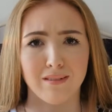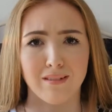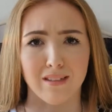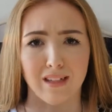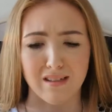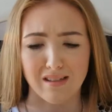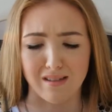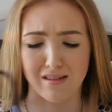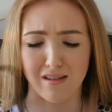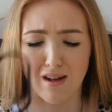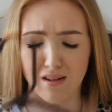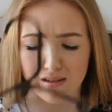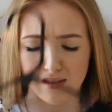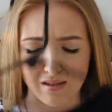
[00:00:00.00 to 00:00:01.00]
that
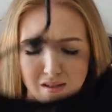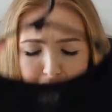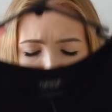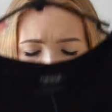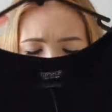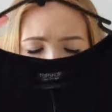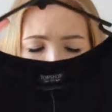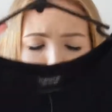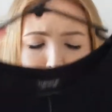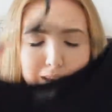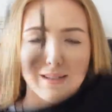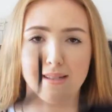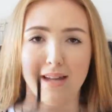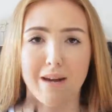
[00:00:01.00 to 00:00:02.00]
sucks. So I'm
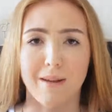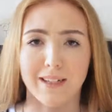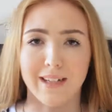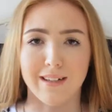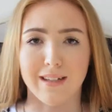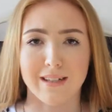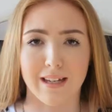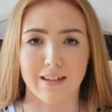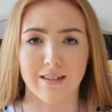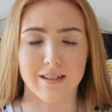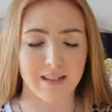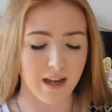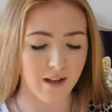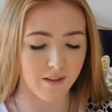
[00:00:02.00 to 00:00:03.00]
really excited about getting these like
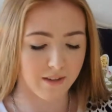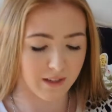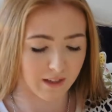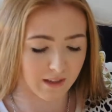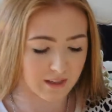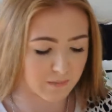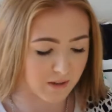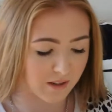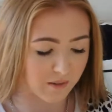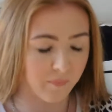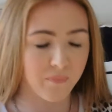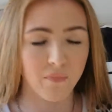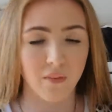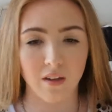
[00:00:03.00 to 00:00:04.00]
sale things, but
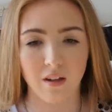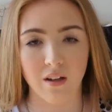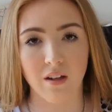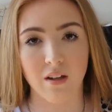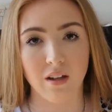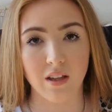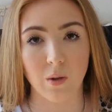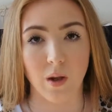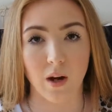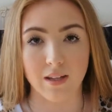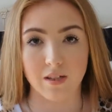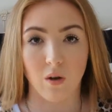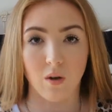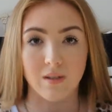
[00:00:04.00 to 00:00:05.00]
no,
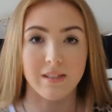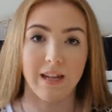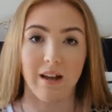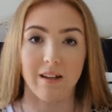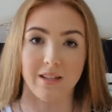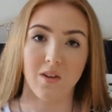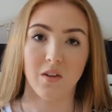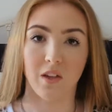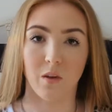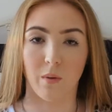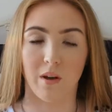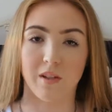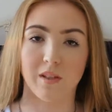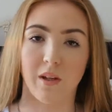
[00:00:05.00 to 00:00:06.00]
it's on sale, they're not
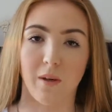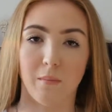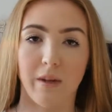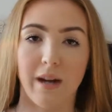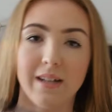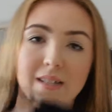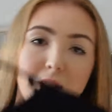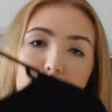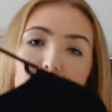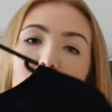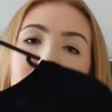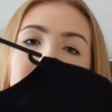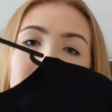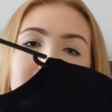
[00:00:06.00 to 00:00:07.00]
worth it. But I still
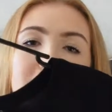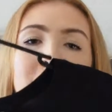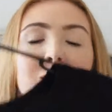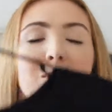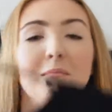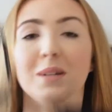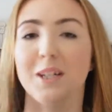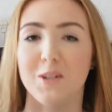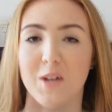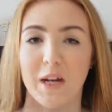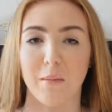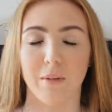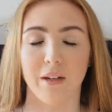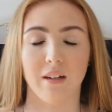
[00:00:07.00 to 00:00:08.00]
bought it, it's pretty
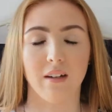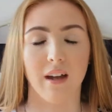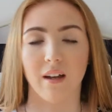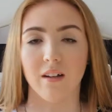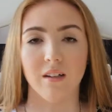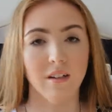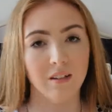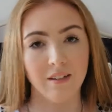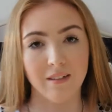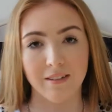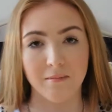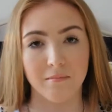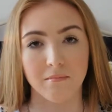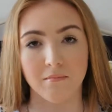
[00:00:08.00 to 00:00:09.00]
cheap, but yeah.
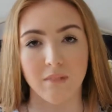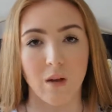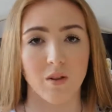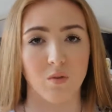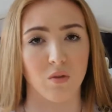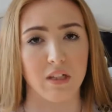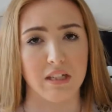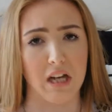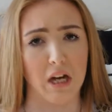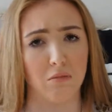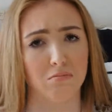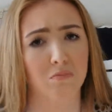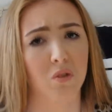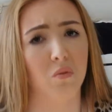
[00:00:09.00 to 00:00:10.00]
I was really
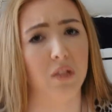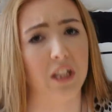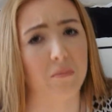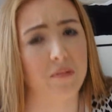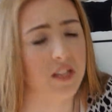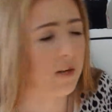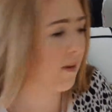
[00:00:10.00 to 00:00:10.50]
down, really upset